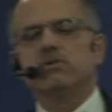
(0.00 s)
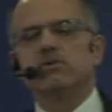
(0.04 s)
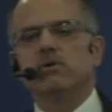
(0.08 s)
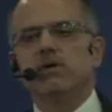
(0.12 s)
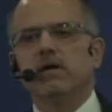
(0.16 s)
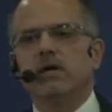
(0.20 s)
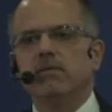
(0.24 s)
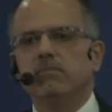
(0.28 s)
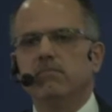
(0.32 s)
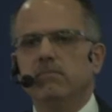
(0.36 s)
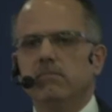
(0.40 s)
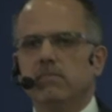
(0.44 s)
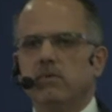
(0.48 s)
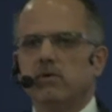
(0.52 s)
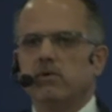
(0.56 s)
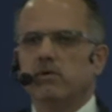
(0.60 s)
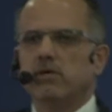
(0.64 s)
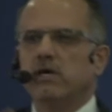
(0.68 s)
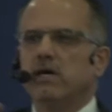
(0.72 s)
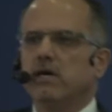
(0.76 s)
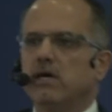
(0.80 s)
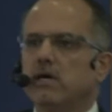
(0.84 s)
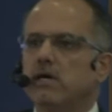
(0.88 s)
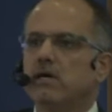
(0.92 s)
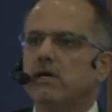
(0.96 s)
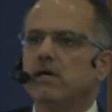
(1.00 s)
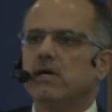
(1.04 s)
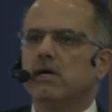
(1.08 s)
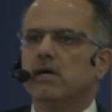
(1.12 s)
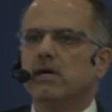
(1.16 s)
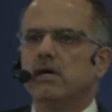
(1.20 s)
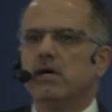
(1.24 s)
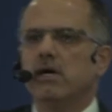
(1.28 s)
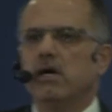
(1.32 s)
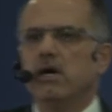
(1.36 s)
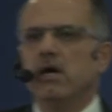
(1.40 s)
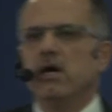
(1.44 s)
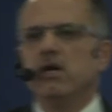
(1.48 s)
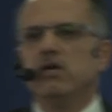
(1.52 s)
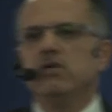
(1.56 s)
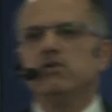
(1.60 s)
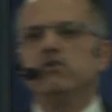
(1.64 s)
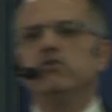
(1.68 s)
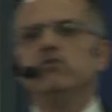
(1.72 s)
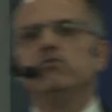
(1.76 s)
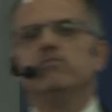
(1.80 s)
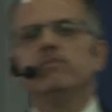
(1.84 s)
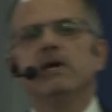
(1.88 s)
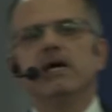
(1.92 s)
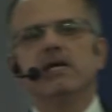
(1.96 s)
to him or her,
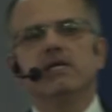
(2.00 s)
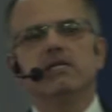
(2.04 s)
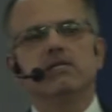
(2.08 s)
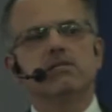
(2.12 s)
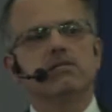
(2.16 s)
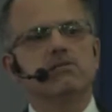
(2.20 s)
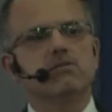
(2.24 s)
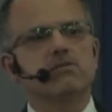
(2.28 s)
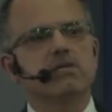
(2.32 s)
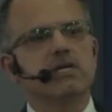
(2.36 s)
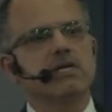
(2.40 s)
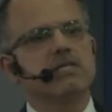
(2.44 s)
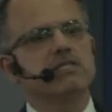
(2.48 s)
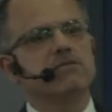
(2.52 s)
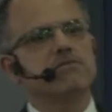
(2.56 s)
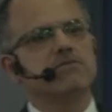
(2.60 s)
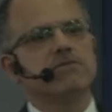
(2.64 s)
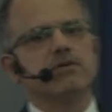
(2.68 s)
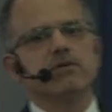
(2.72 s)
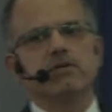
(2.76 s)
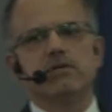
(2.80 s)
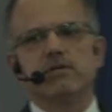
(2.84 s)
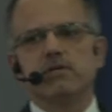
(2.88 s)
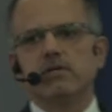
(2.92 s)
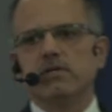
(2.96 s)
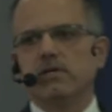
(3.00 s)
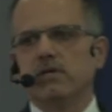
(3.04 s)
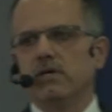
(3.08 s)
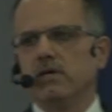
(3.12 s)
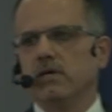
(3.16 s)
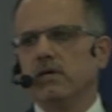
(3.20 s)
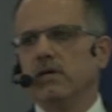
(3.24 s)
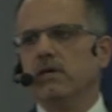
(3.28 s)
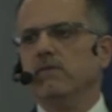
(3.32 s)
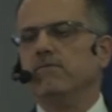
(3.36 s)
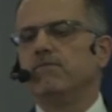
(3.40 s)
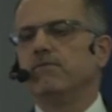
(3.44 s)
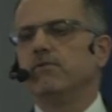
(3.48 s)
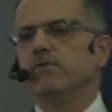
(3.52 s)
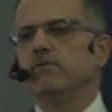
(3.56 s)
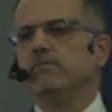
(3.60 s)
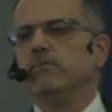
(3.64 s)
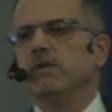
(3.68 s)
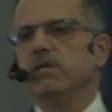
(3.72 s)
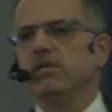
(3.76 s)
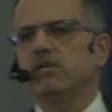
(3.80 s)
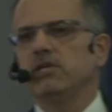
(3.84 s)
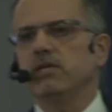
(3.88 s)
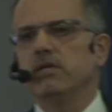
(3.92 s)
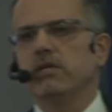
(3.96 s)
you might transfer
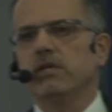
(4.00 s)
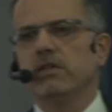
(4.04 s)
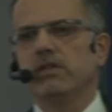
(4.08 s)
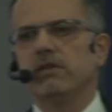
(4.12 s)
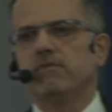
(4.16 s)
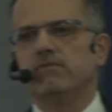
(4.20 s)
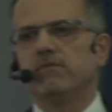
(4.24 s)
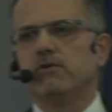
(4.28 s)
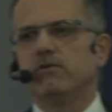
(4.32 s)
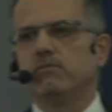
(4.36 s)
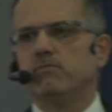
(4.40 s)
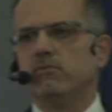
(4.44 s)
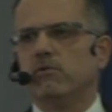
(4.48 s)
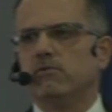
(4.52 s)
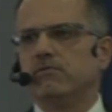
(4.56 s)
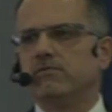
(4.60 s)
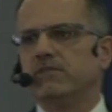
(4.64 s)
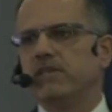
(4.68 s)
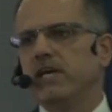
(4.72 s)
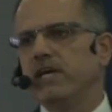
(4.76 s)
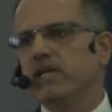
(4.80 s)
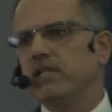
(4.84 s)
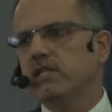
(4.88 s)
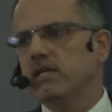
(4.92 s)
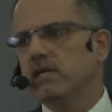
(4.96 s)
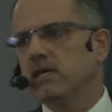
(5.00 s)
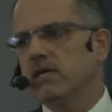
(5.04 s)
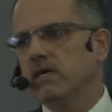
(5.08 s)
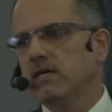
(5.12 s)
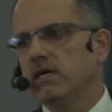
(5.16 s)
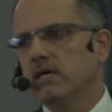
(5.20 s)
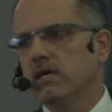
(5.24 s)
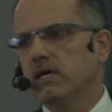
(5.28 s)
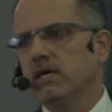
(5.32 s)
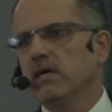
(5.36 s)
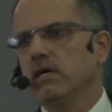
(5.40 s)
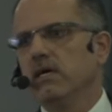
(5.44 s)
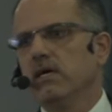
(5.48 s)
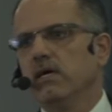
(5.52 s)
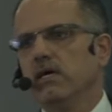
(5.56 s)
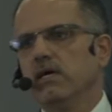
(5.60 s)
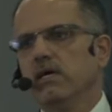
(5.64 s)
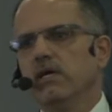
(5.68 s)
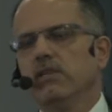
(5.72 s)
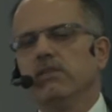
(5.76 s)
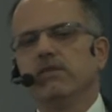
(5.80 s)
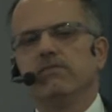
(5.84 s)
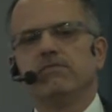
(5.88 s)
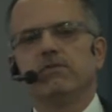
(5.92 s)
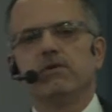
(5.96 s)
information in the form of data,
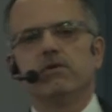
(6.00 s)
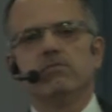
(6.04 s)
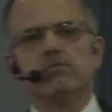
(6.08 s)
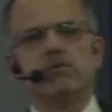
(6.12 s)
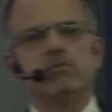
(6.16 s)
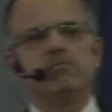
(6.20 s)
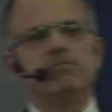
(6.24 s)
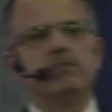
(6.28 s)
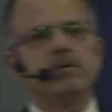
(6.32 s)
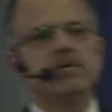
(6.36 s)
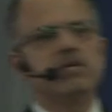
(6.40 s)
in the form of